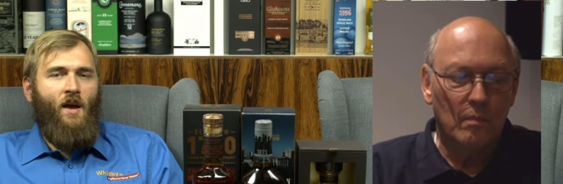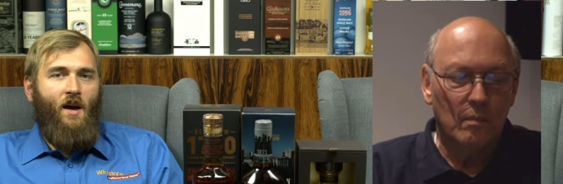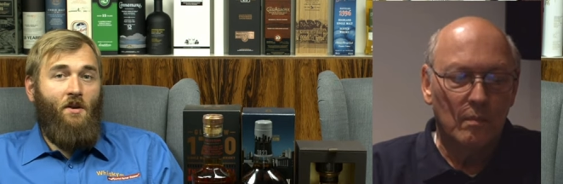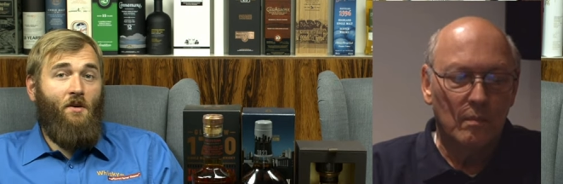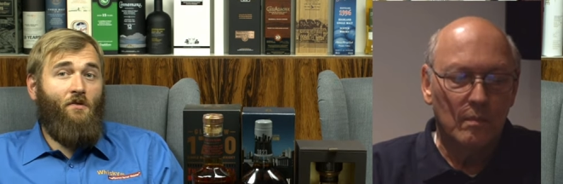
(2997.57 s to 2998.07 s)

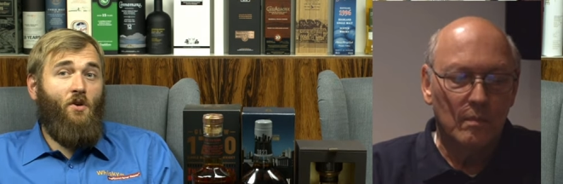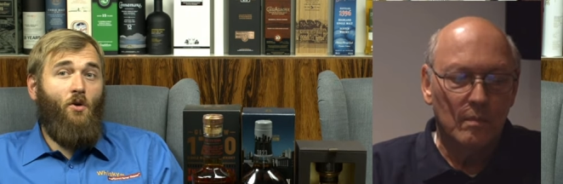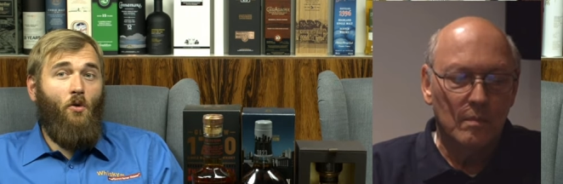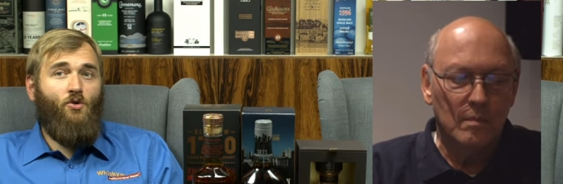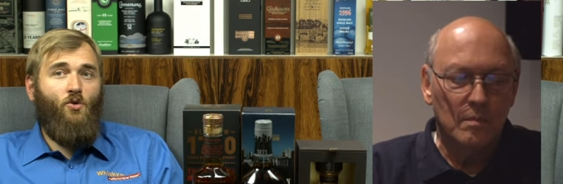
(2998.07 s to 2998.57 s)
Speaker 1: And if you
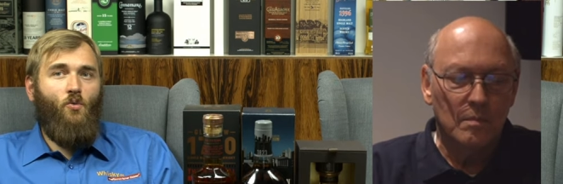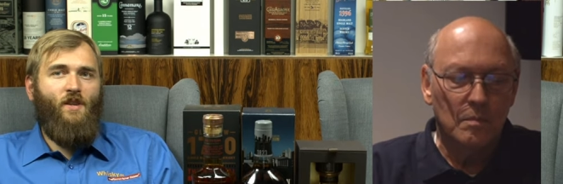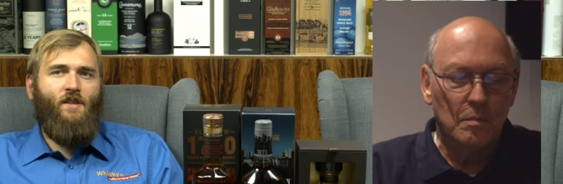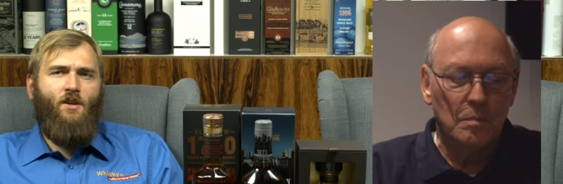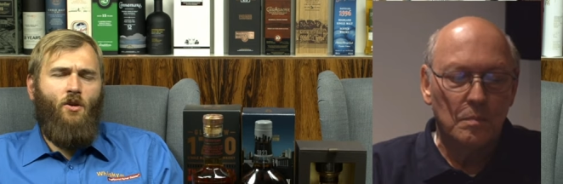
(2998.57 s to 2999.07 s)
go to
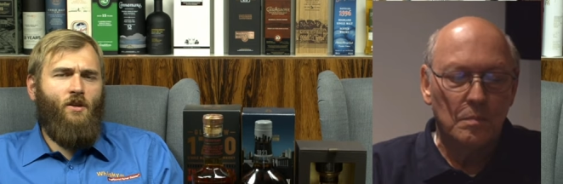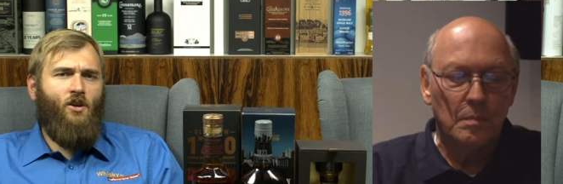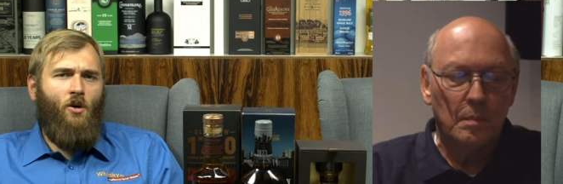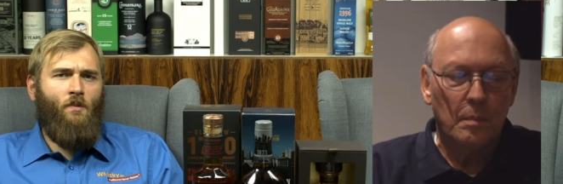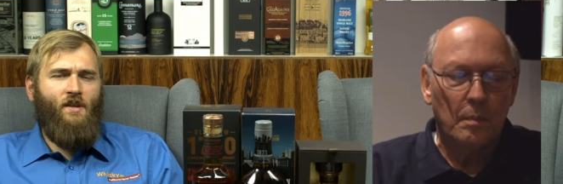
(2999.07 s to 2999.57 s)

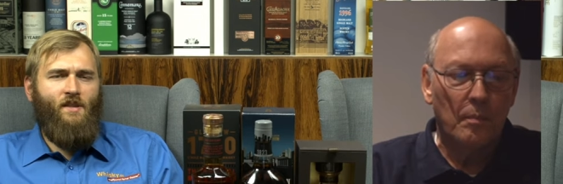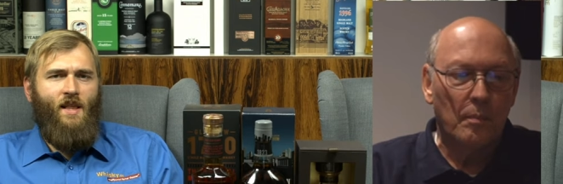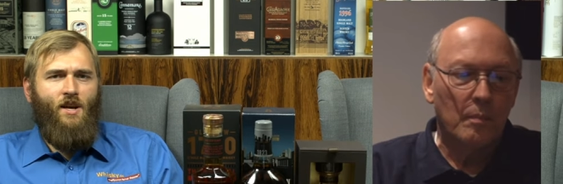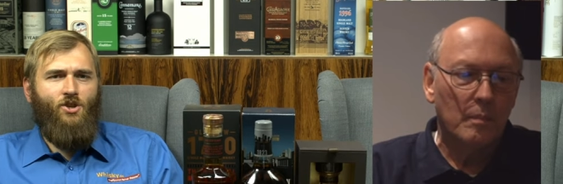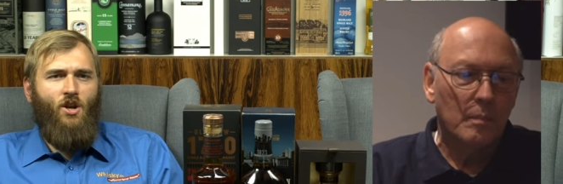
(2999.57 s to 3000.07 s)
whisky.com
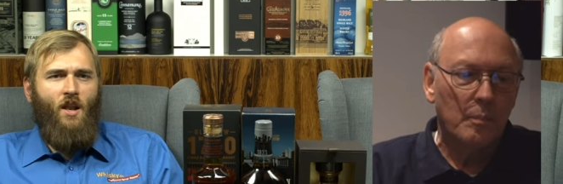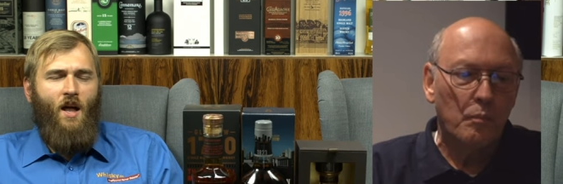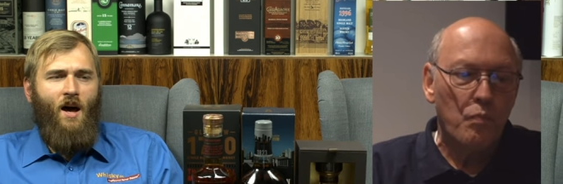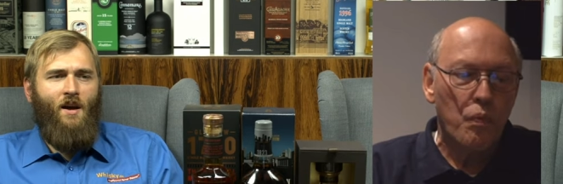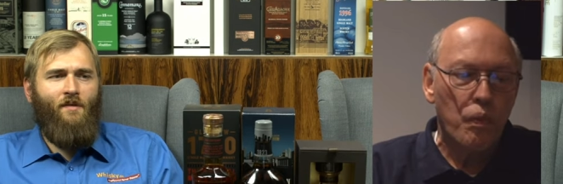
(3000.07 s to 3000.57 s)
slash
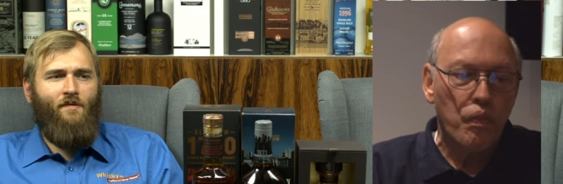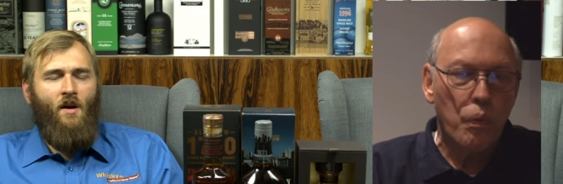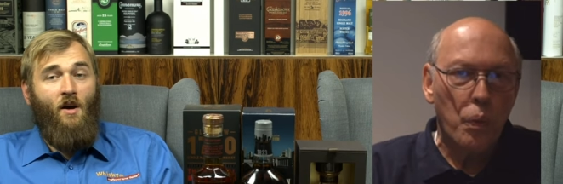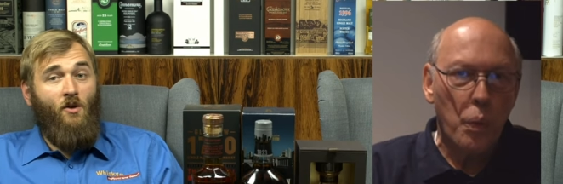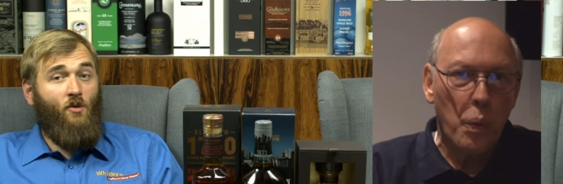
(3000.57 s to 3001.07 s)
live,
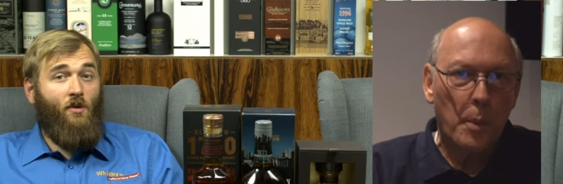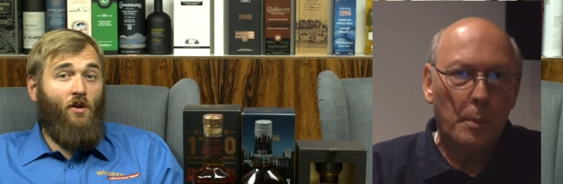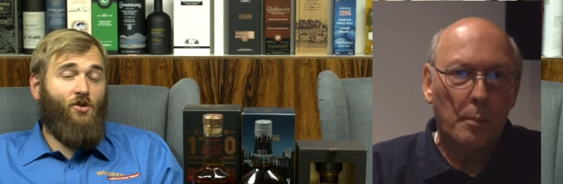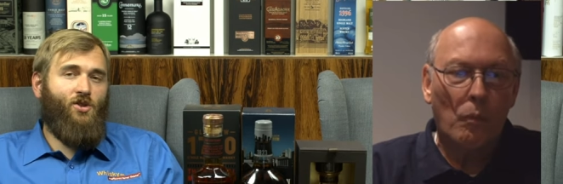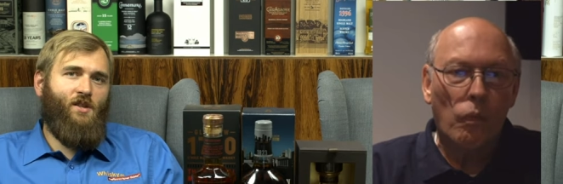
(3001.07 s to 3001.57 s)
you will
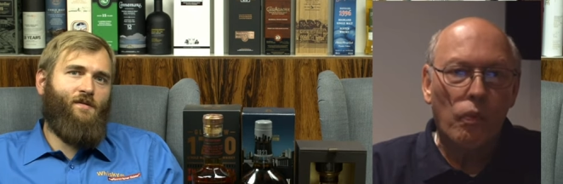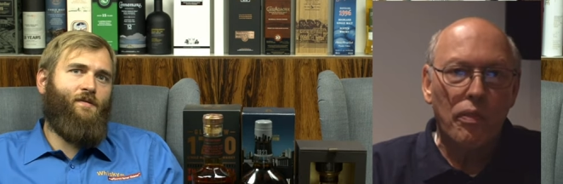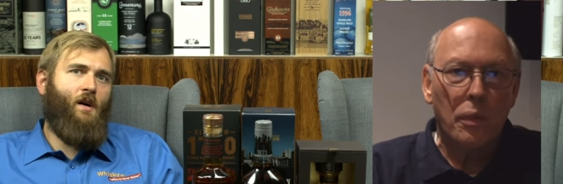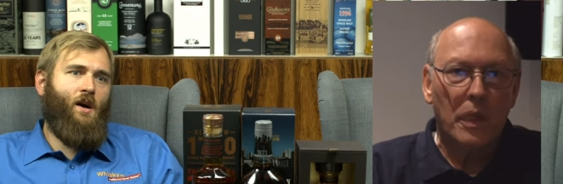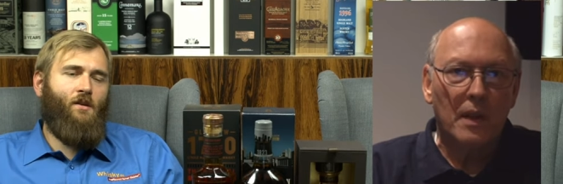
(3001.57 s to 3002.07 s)
not just
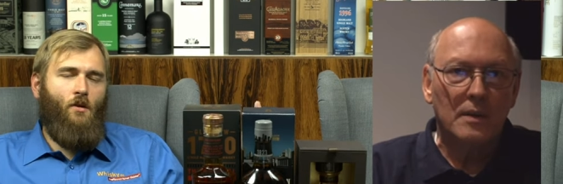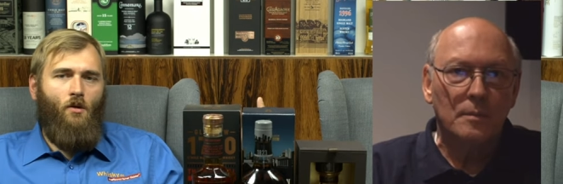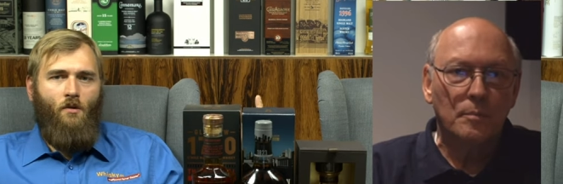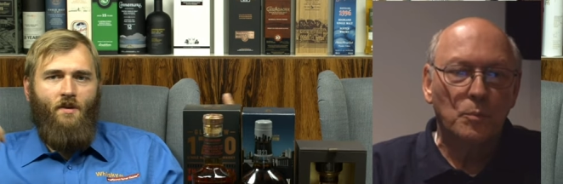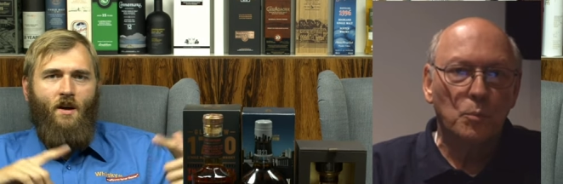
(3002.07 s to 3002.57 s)
find
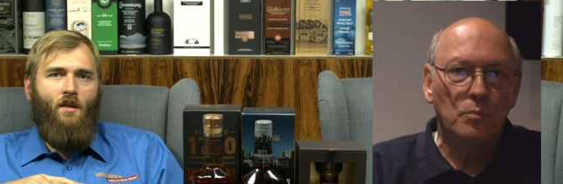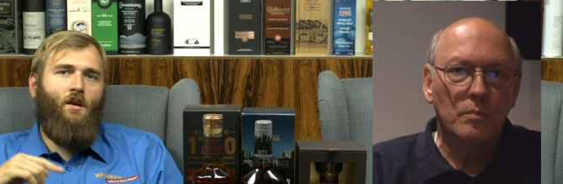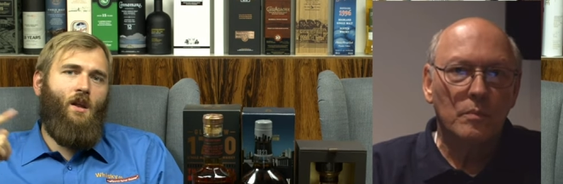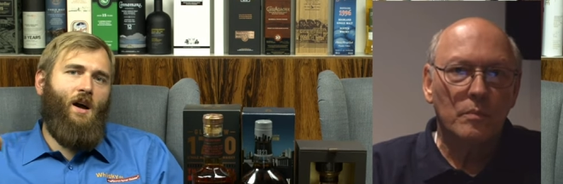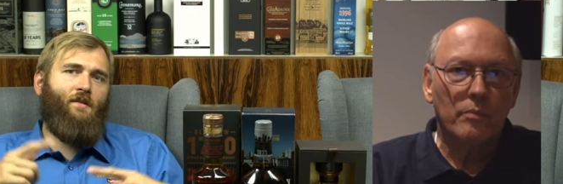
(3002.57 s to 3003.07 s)
all the other
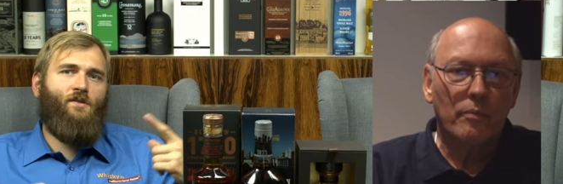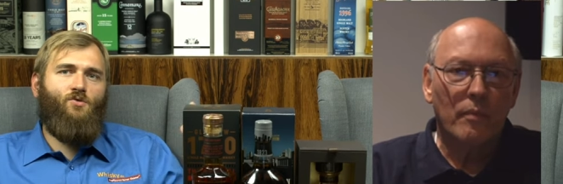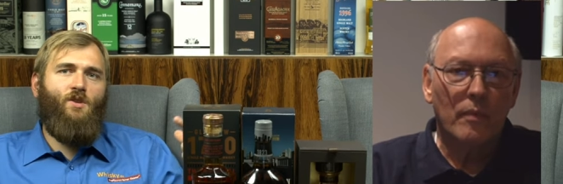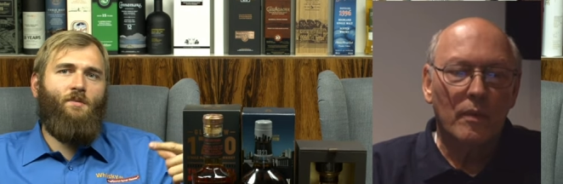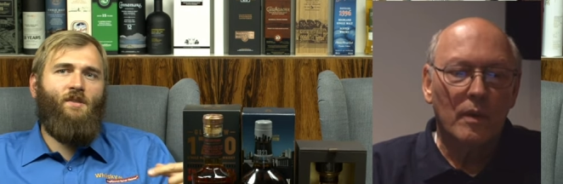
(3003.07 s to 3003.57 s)
live
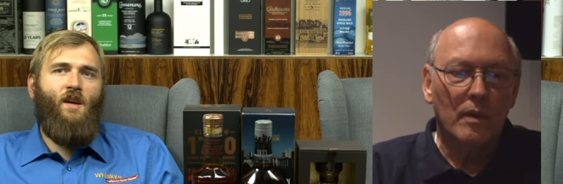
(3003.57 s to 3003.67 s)
streams